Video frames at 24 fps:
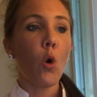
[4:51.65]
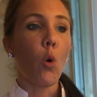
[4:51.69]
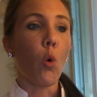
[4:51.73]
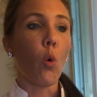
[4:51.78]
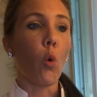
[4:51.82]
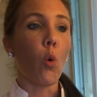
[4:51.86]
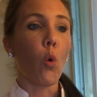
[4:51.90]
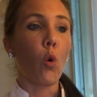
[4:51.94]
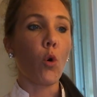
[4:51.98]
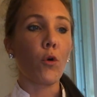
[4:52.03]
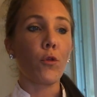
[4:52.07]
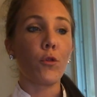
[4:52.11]

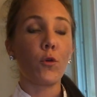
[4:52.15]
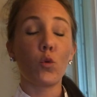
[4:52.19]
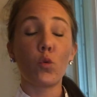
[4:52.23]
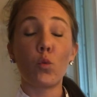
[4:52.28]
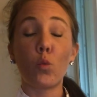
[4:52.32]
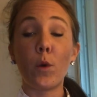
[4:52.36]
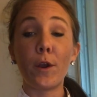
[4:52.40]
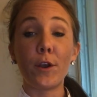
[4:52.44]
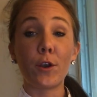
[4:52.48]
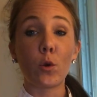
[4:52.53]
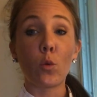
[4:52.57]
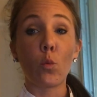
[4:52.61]
or the
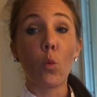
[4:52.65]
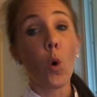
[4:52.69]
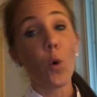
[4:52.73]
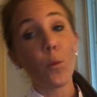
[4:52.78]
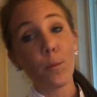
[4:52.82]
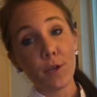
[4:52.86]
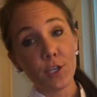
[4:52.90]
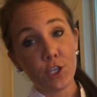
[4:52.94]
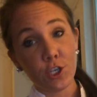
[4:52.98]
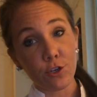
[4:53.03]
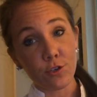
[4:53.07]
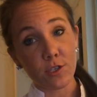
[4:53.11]
winner won't
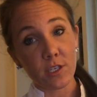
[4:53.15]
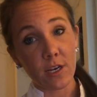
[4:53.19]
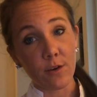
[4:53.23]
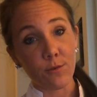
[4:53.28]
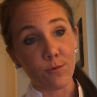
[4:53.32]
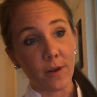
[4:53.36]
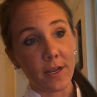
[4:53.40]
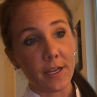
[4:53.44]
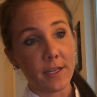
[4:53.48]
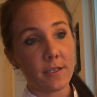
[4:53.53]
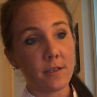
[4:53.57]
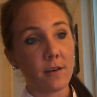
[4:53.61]
be chosen at
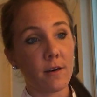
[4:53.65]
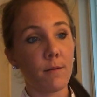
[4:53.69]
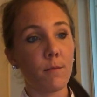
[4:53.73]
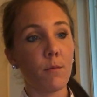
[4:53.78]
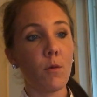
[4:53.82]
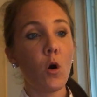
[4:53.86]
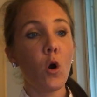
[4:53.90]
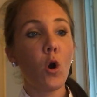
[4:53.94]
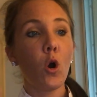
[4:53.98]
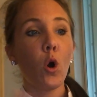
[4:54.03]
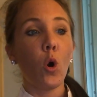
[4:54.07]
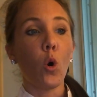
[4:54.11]
random,
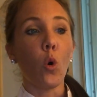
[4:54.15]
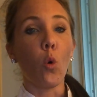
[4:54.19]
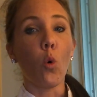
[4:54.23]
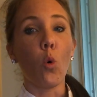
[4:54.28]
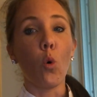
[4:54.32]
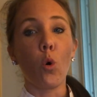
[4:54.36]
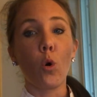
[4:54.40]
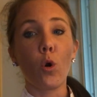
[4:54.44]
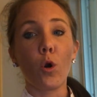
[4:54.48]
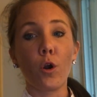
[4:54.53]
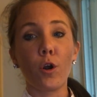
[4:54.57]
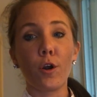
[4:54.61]

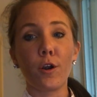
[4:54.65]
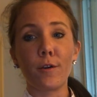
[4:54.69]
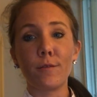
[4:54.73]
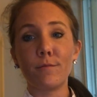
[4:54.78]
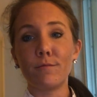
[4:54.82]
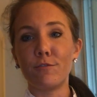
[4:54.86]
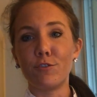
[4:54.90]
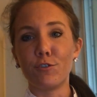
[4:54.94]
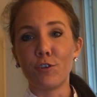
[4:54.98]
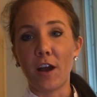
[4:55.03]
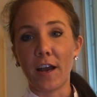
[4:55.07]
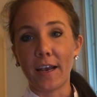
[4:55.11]
or
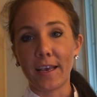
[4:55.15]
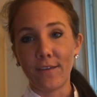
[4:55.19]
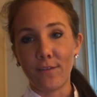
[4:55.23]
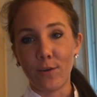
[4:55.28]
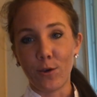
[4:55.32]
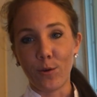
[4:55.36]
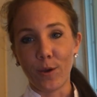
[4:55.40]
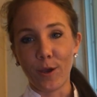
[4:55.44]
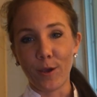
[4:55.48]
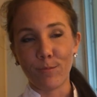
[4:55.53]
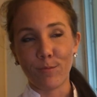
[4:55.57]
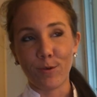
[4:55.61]
you're not giving
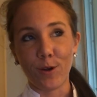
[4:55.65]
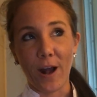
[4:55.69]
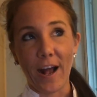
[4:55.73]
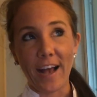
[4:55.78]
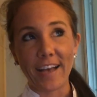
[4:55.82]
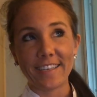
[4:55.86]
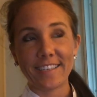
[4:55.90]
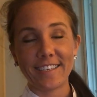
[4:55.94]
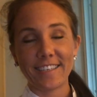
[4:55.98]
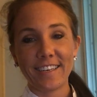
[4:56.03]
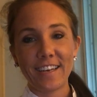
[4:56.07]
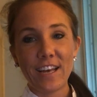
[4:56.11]
away a
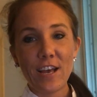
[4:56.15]
prize.